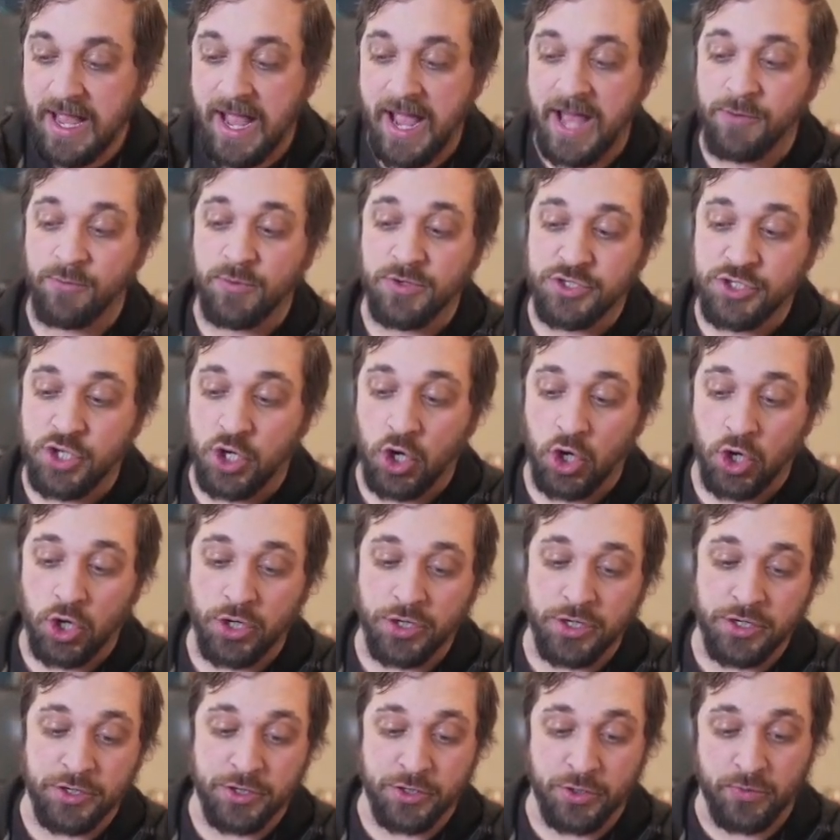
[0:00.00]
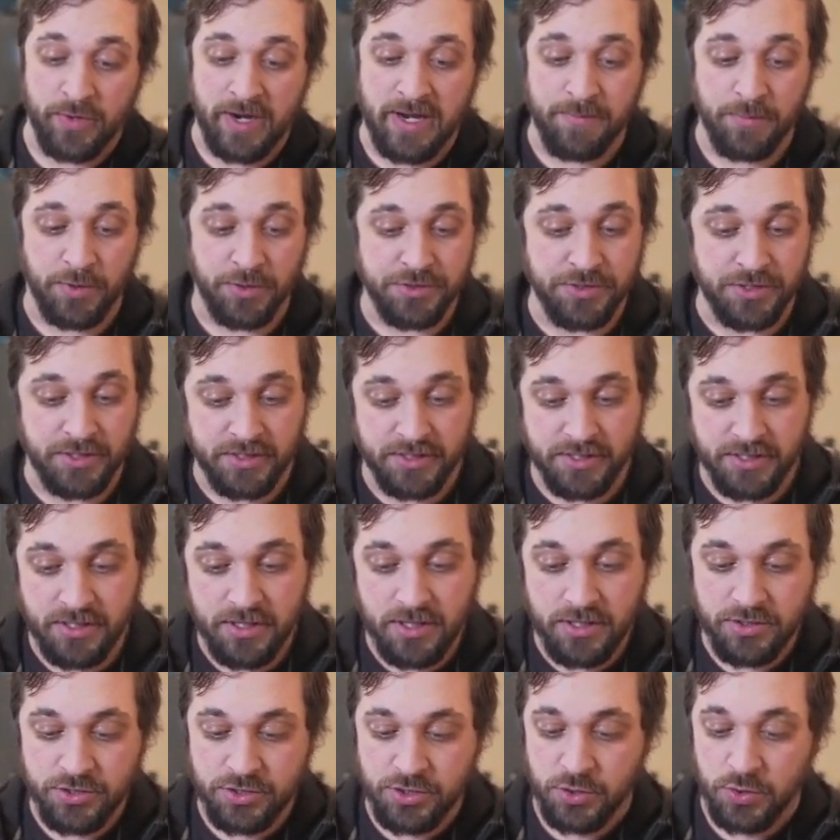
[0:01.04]
and return the Grey Merchant
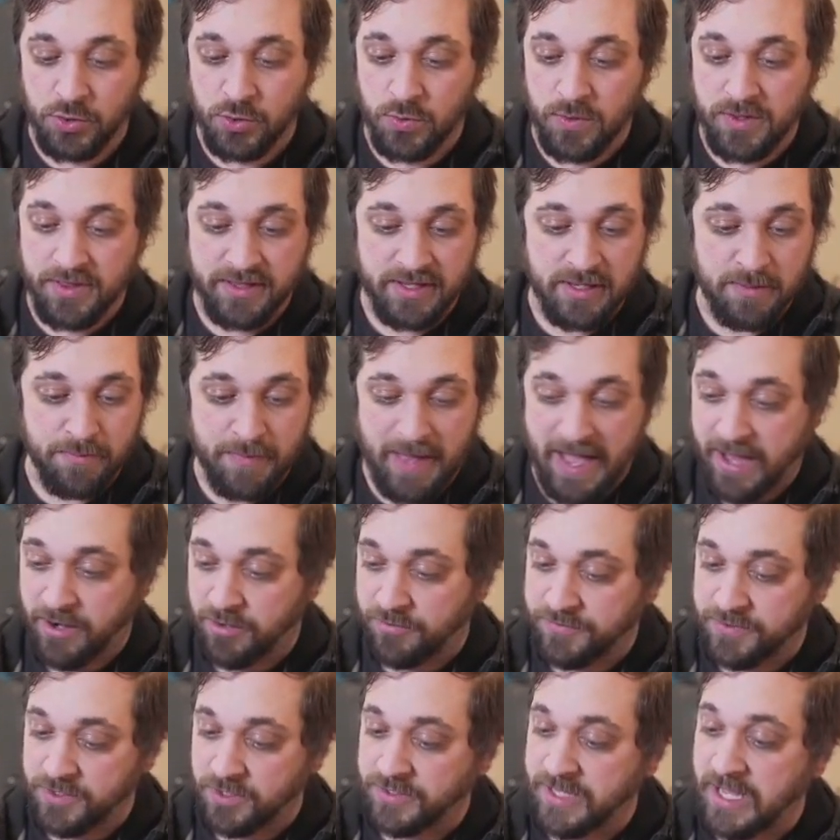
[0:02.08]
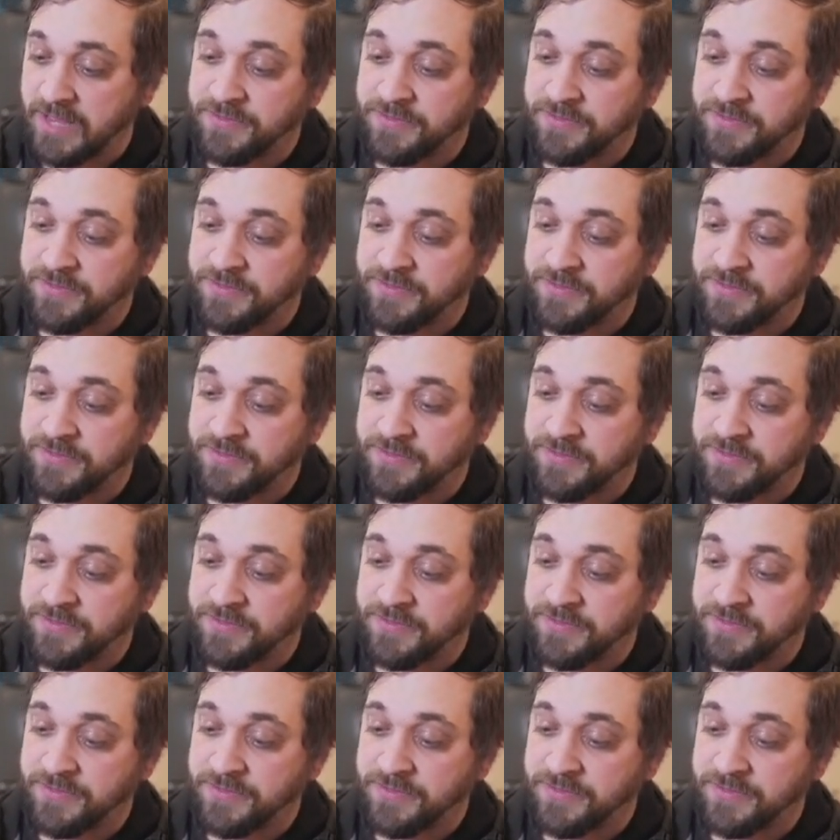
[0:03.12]
to the battlefield.